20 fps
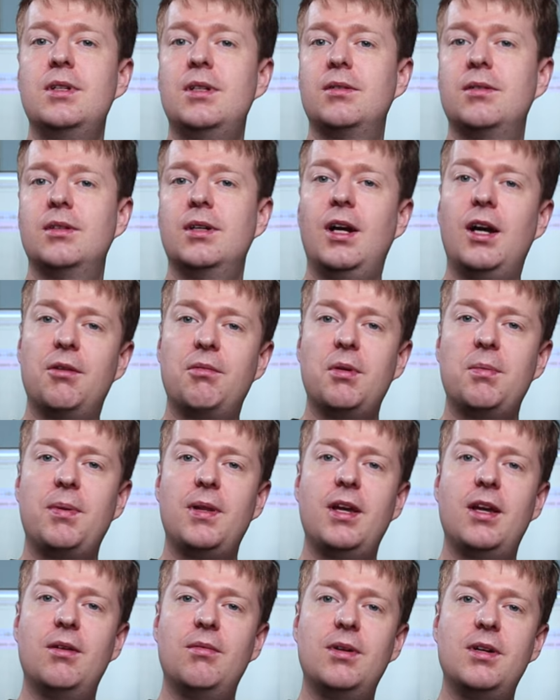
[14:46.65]
Well, how do we
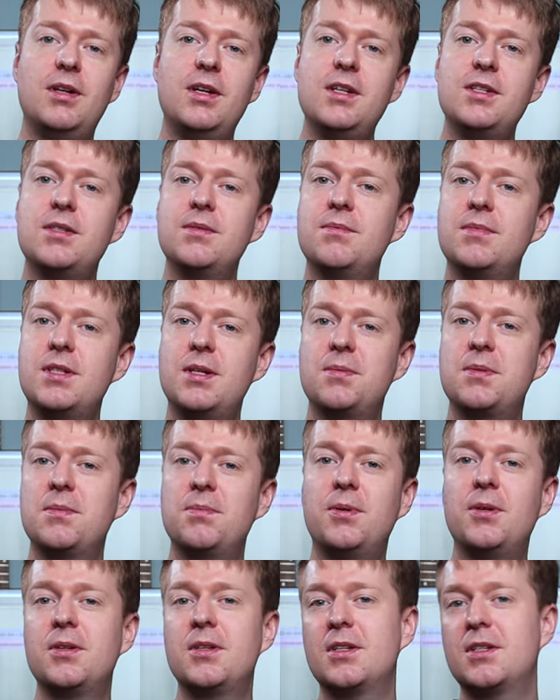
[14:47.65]
play it? Well, here's some tips
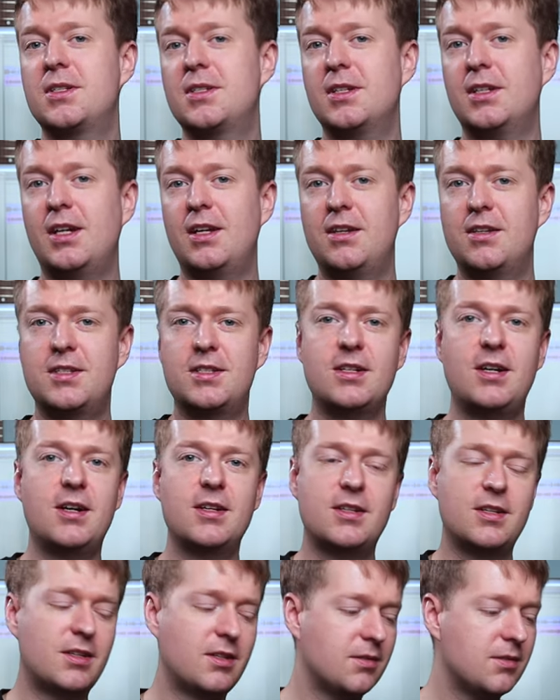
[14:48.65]
and pointers to get you
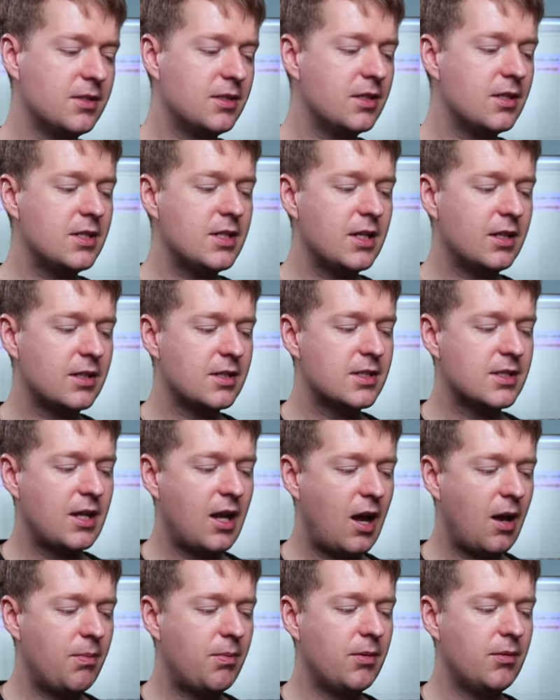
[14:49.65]
started. I'm just going to take this
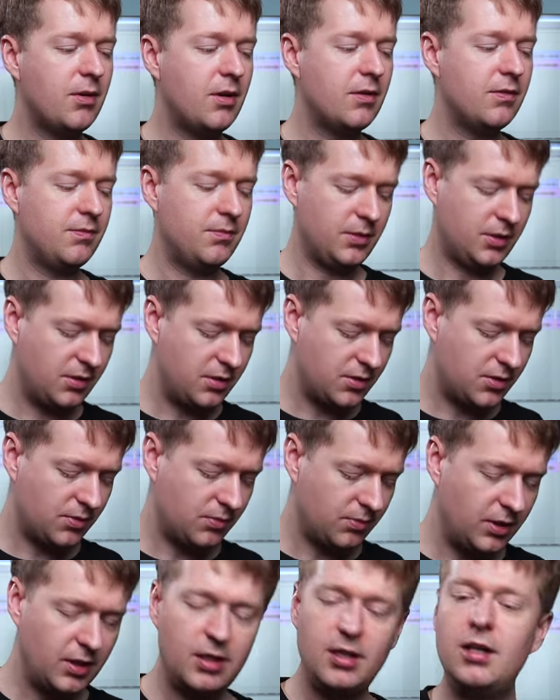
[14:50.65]
capo off
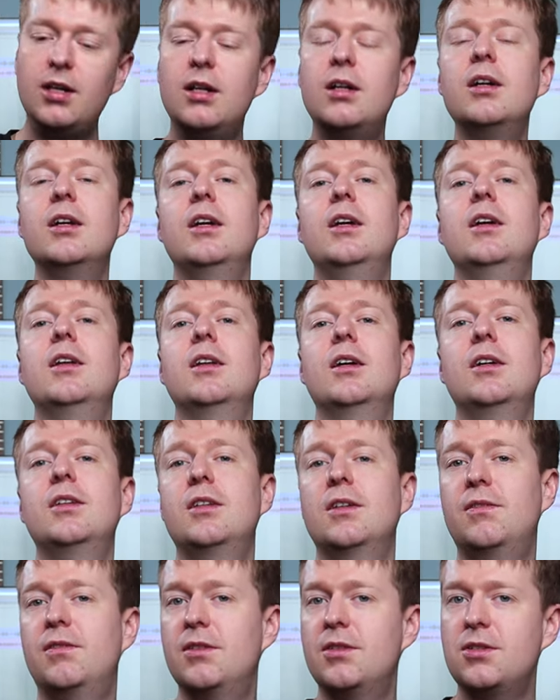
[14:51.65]
because we are in a
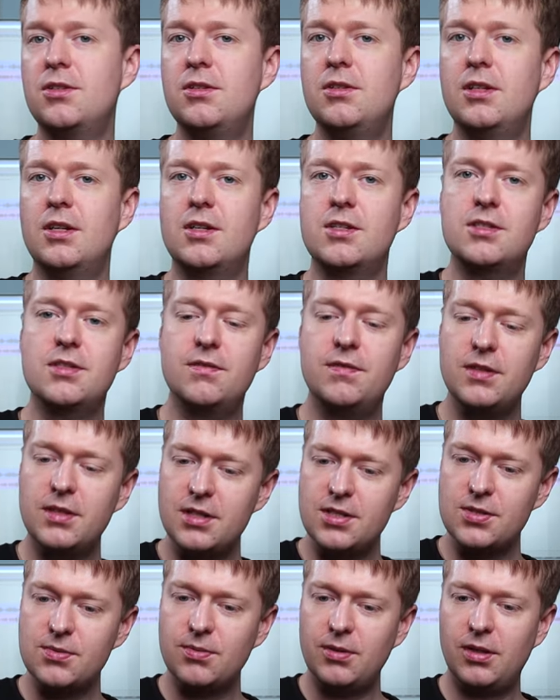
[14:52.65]
different tuning. So for
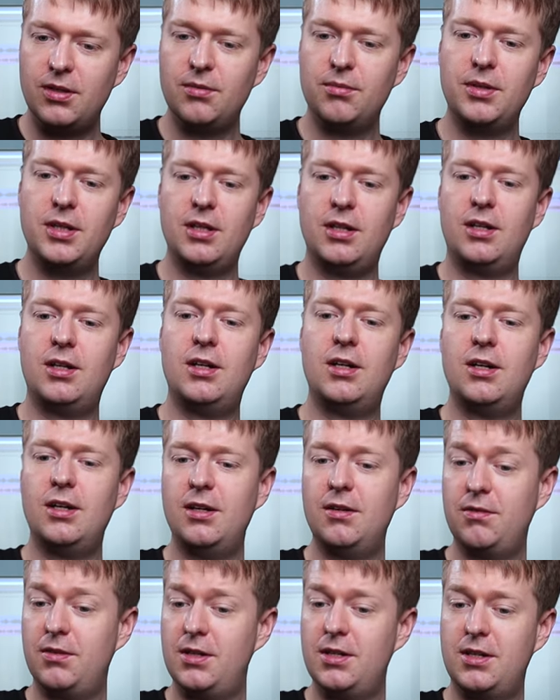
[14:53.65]
this one, we
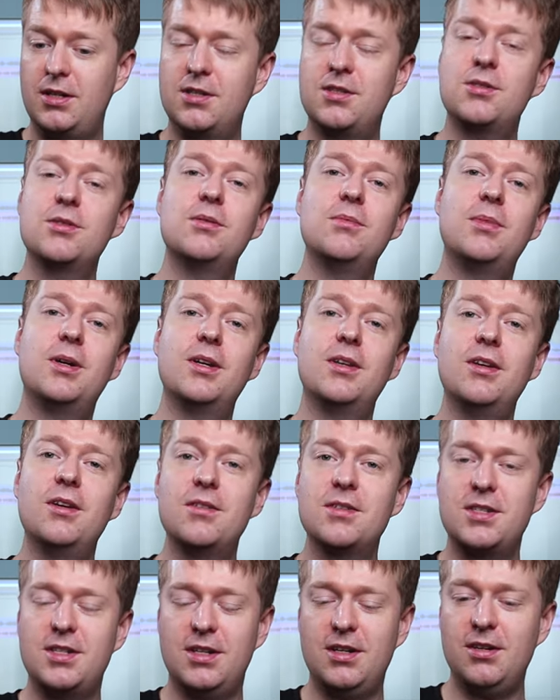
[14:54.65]
are, if I consult my
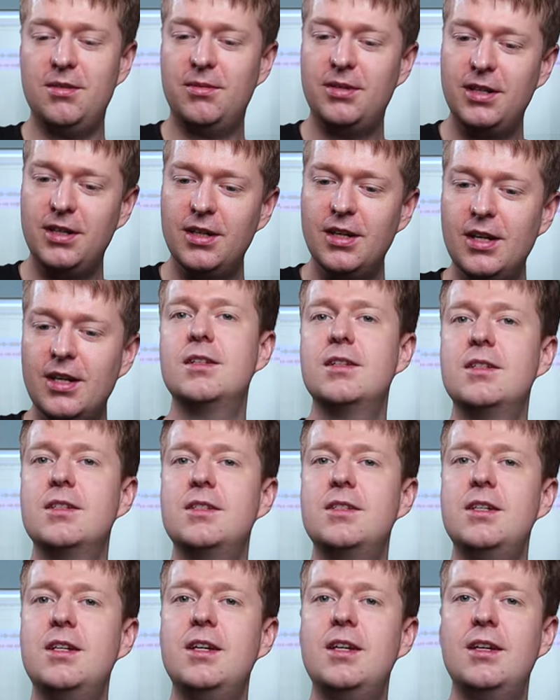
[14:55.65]
notes here, we're in
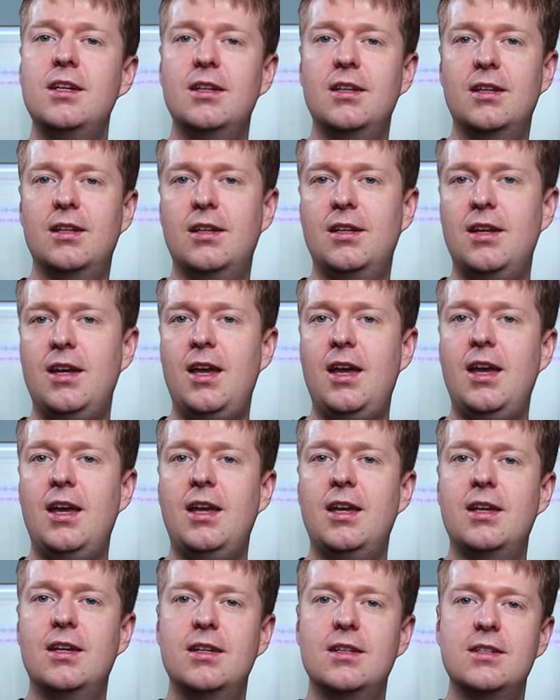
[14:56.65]
D,
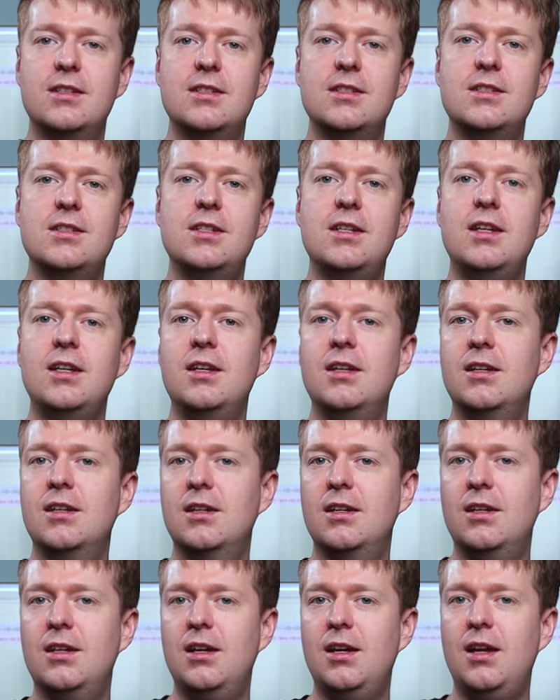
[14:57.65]
A, D,
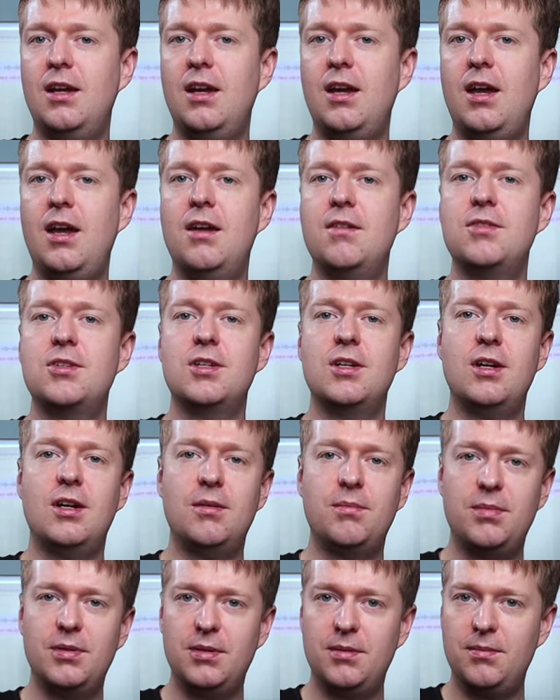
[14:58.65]
F
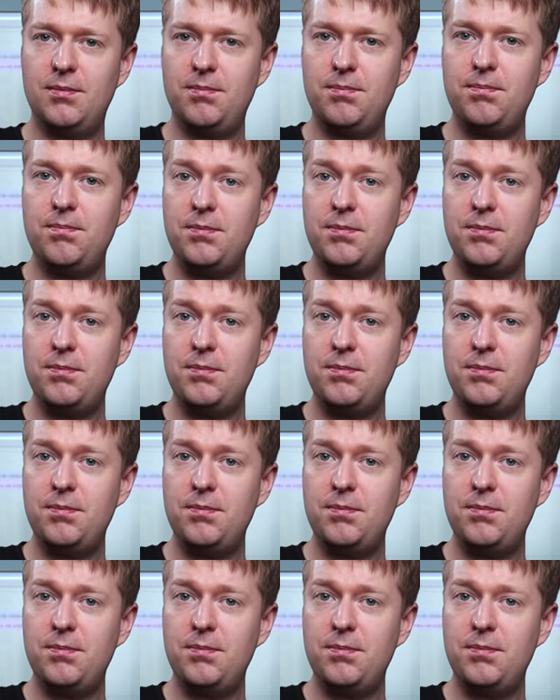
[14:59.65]
sharp, B,